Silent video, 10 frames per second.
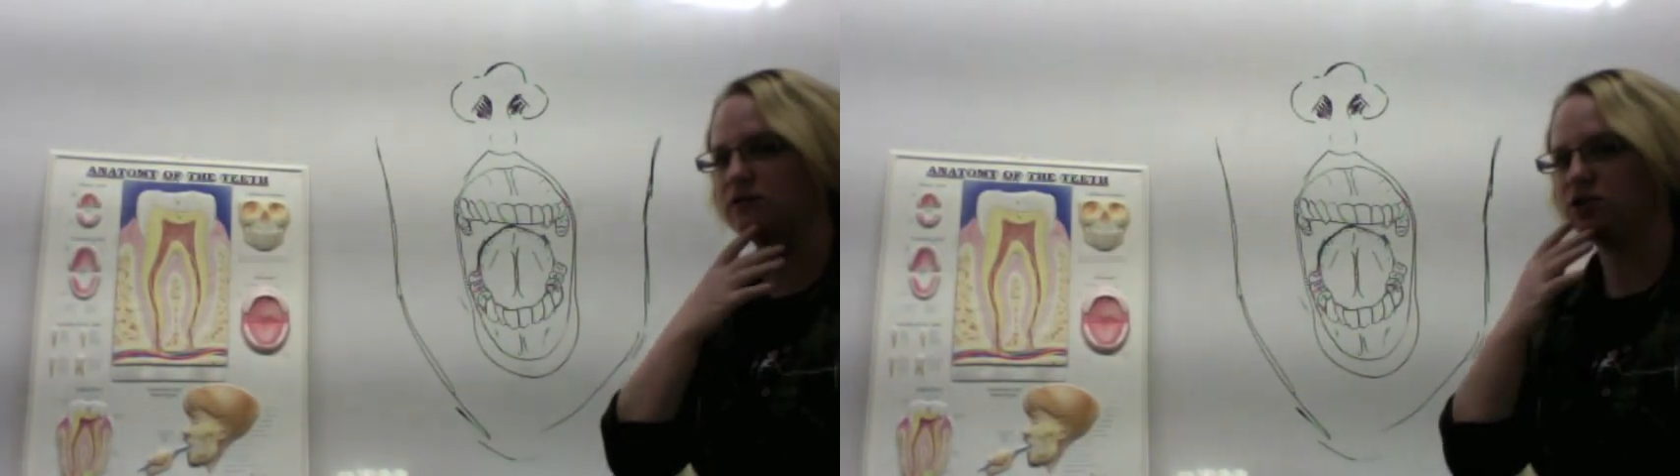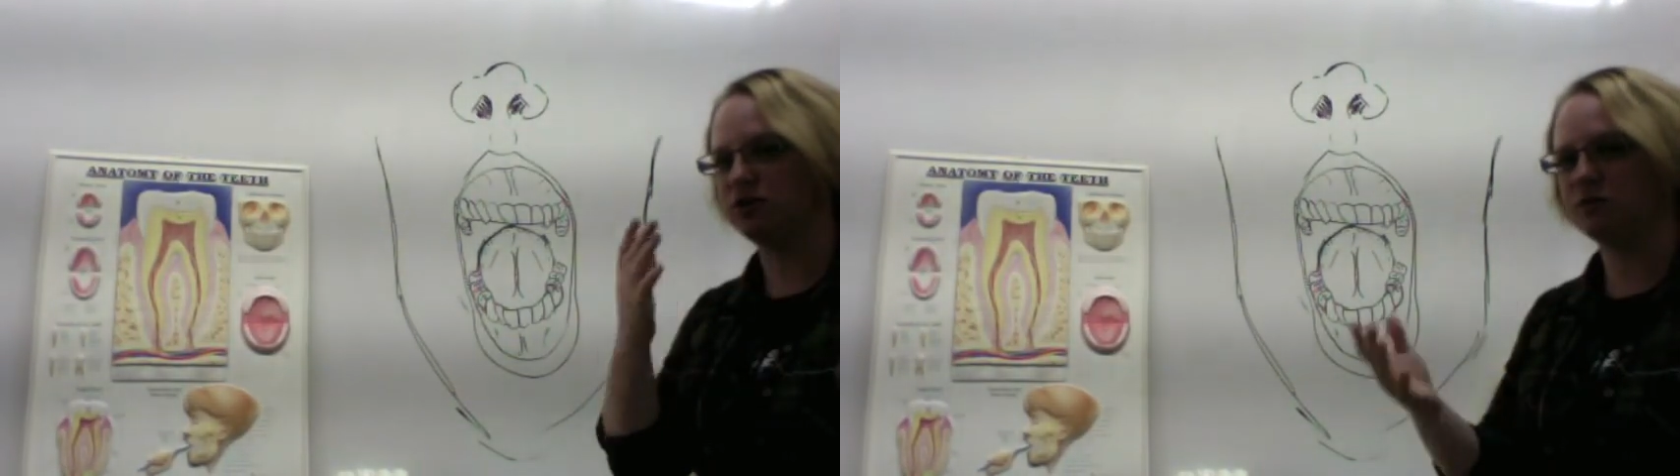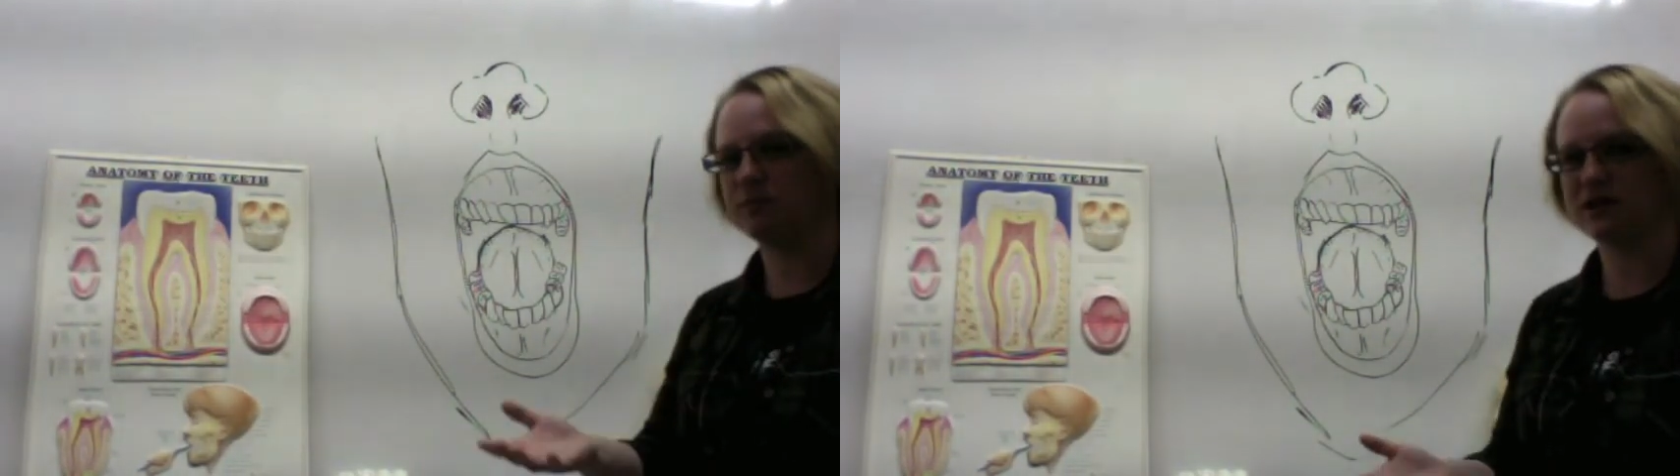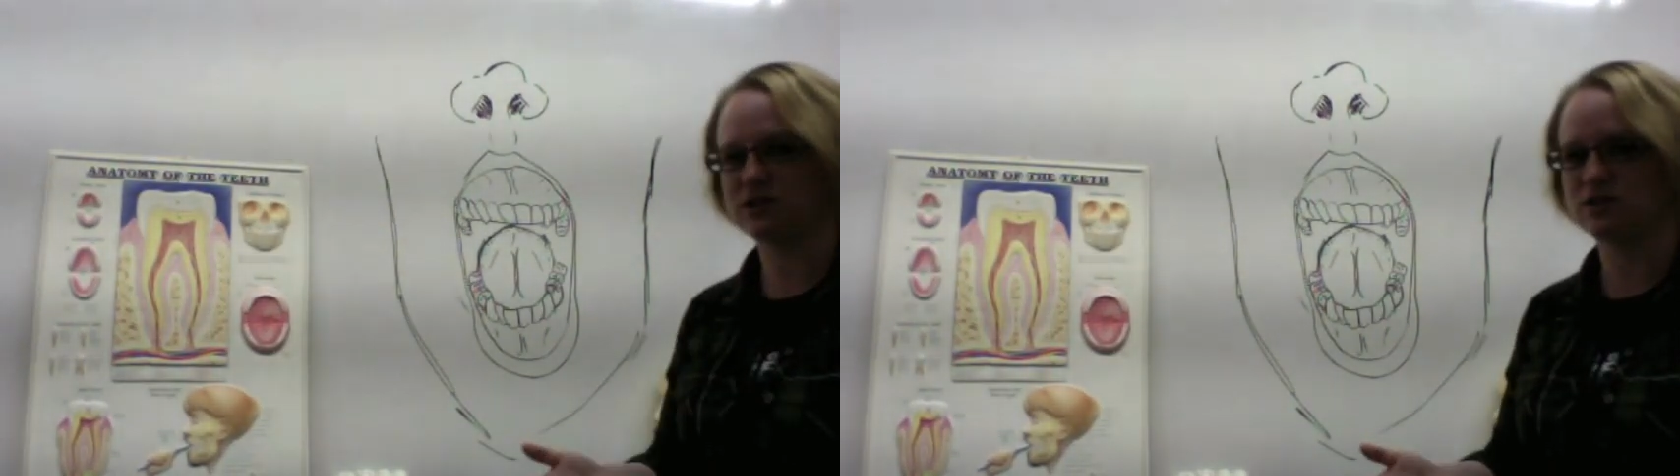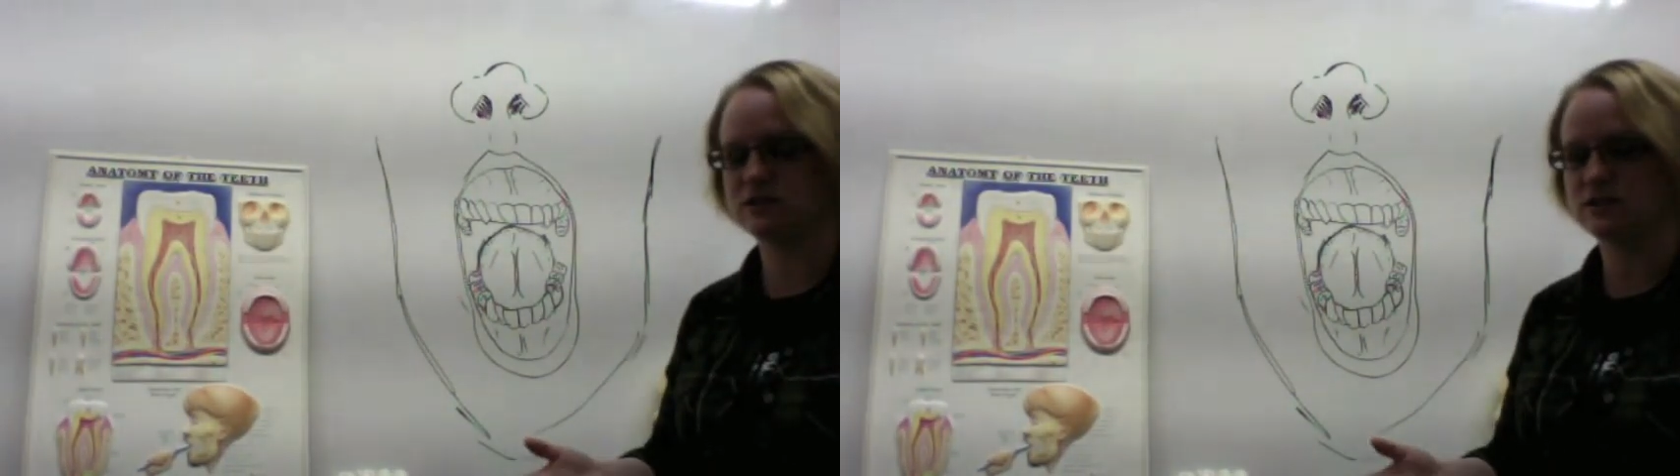show you
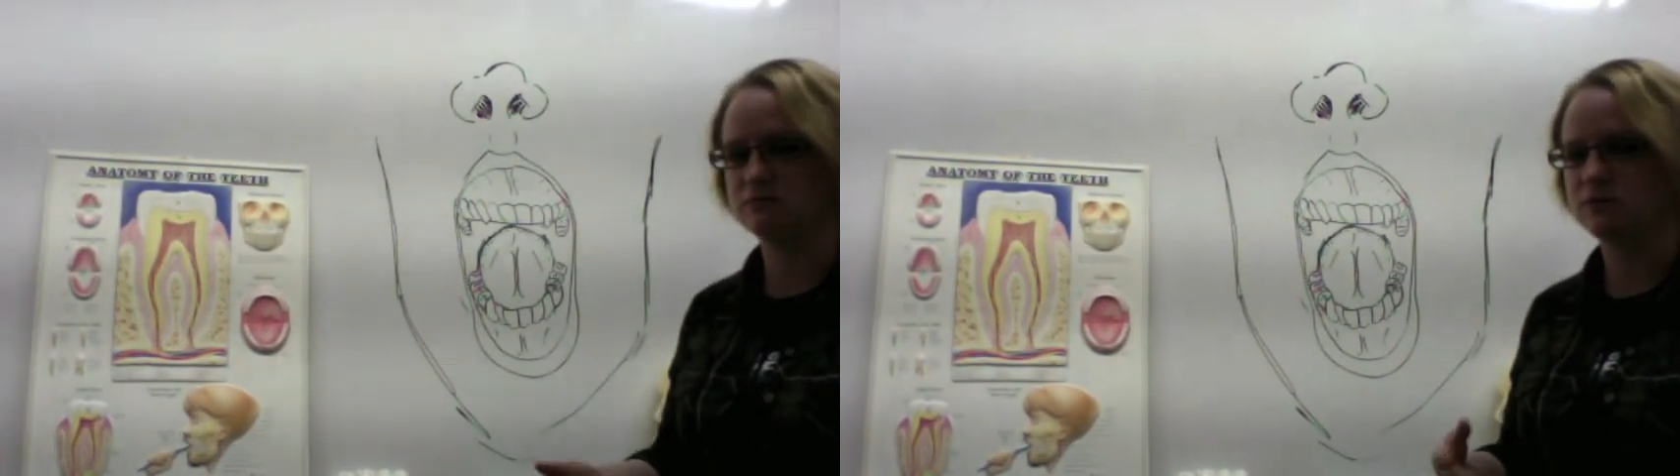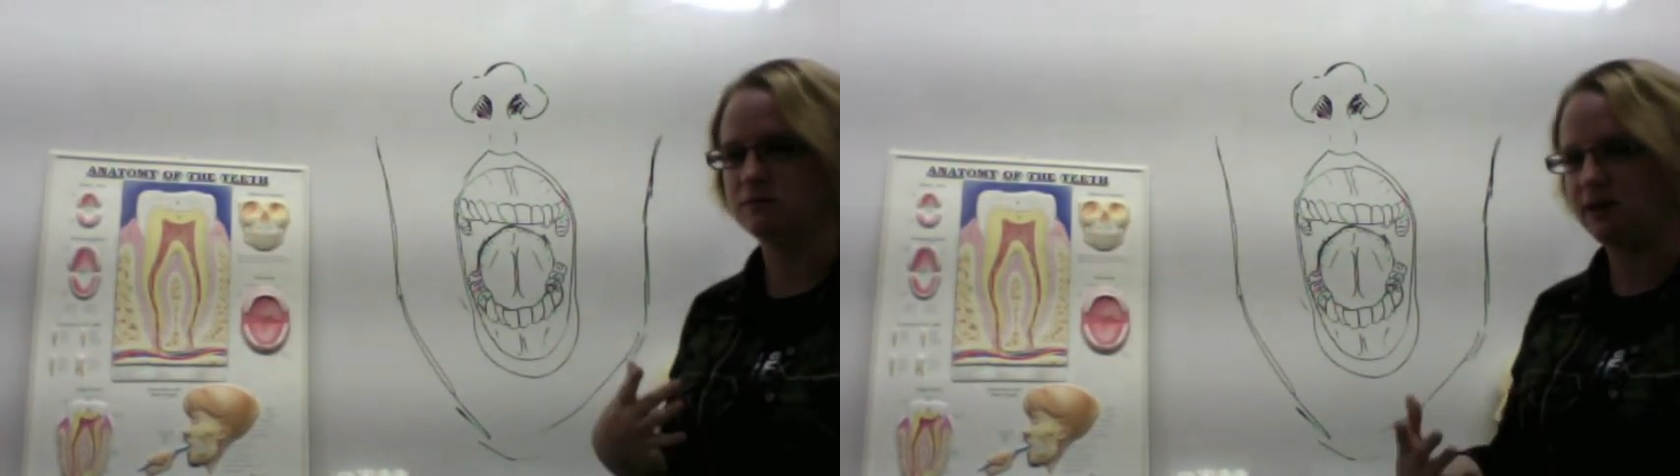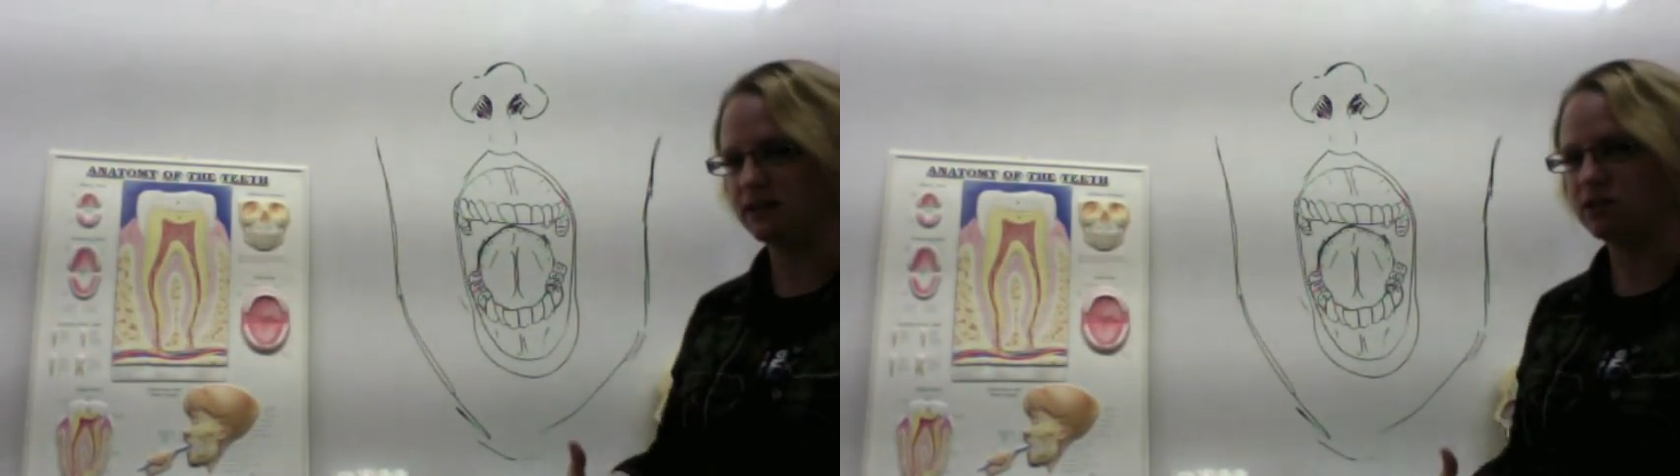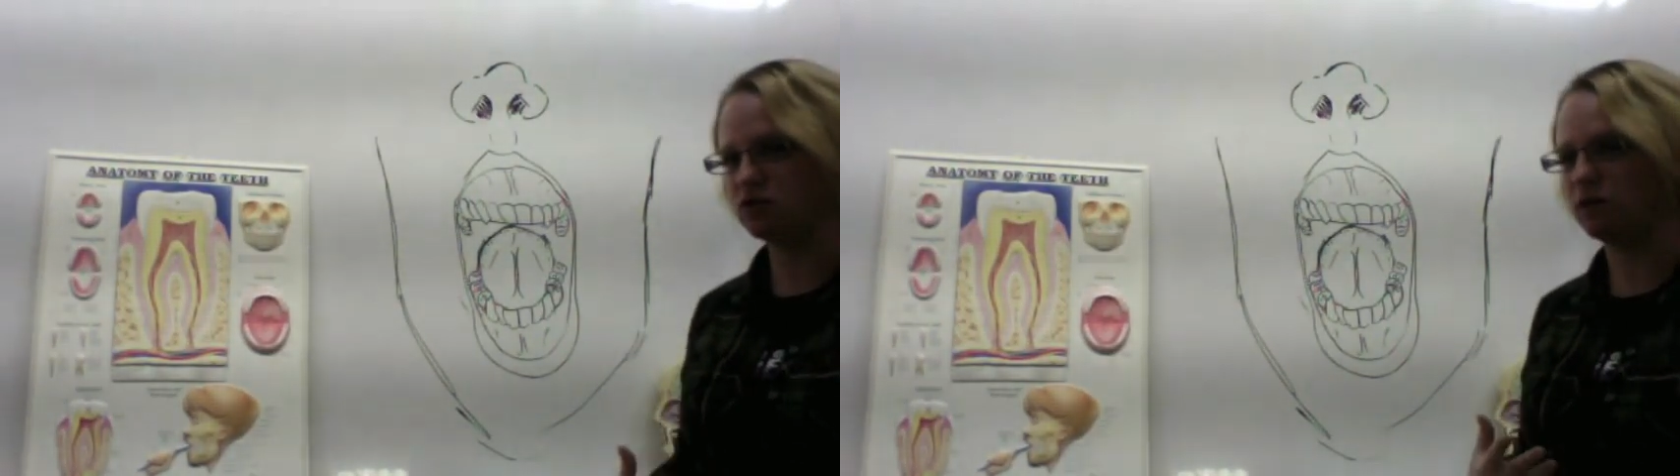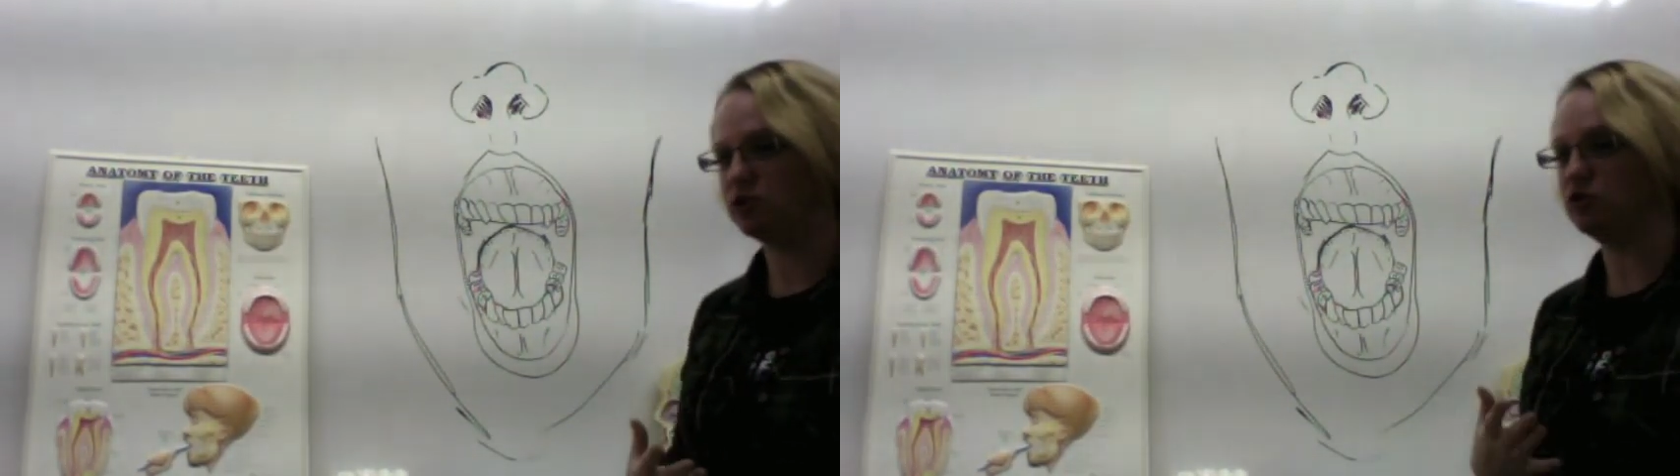pictures, and we mainly just
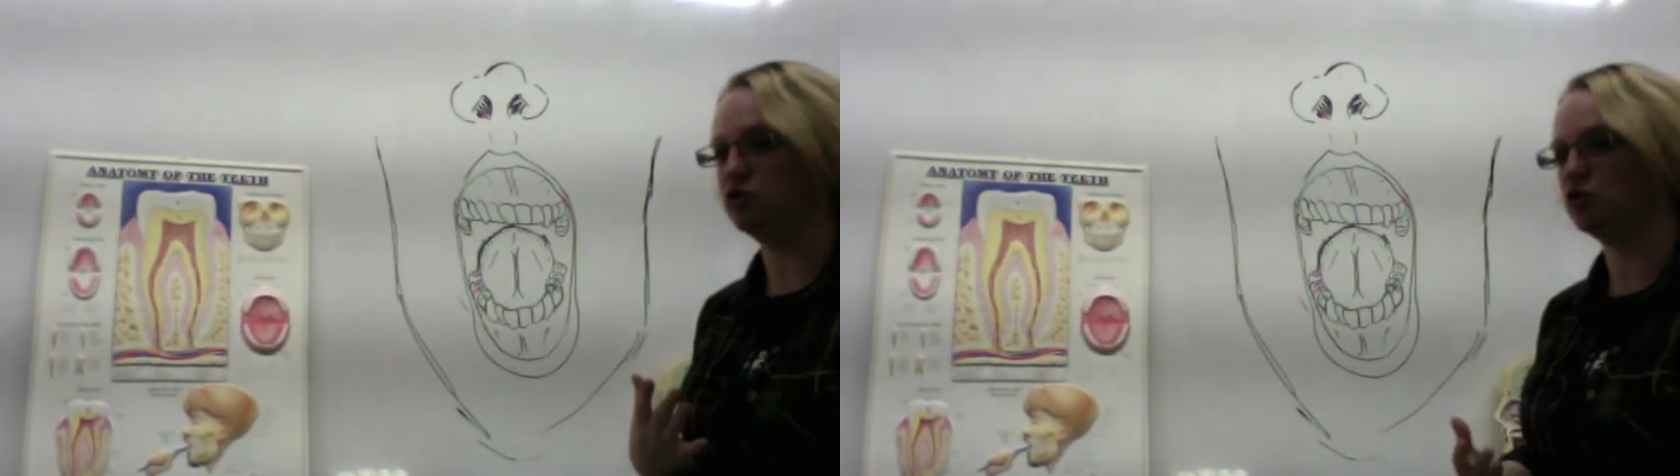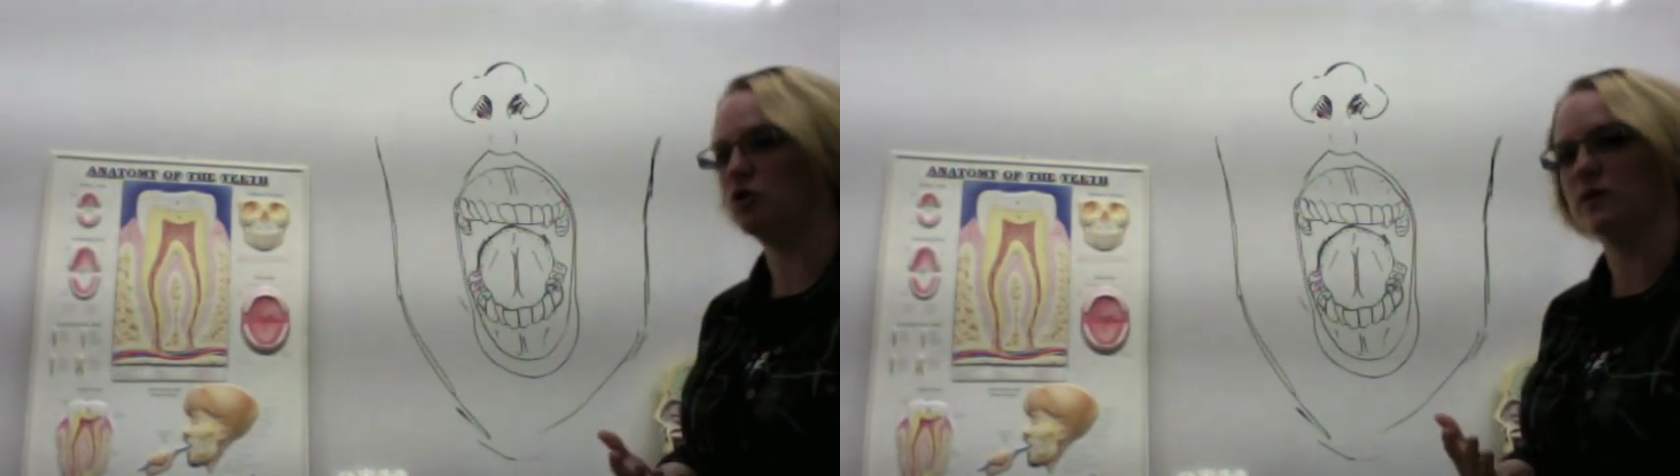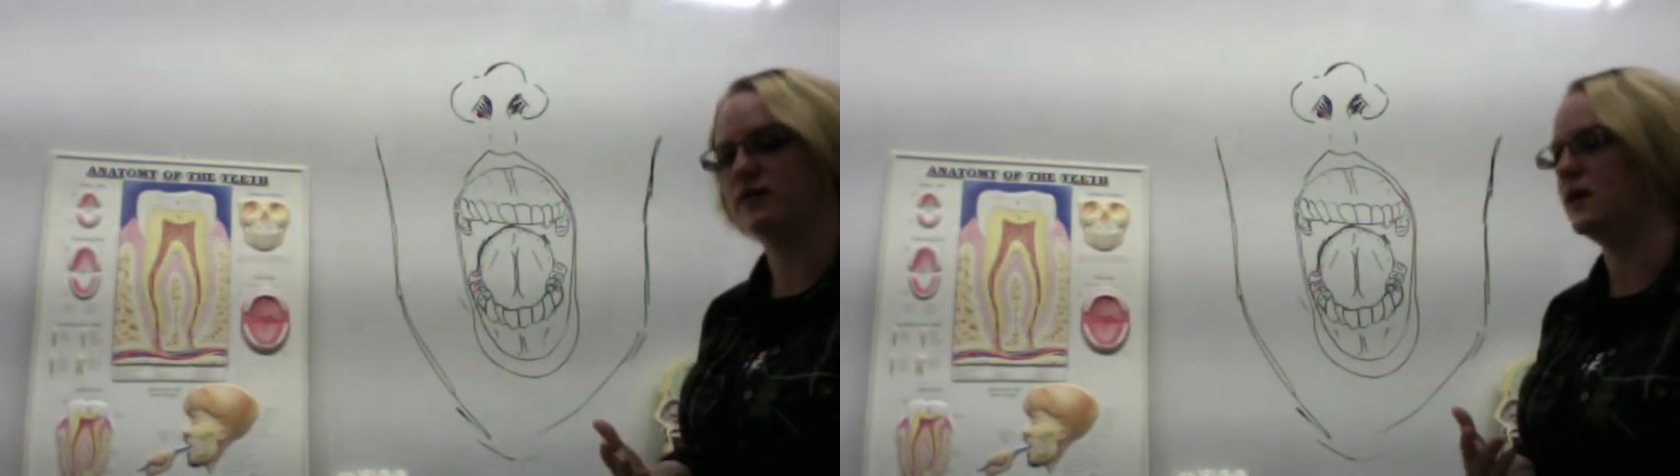want you to know what they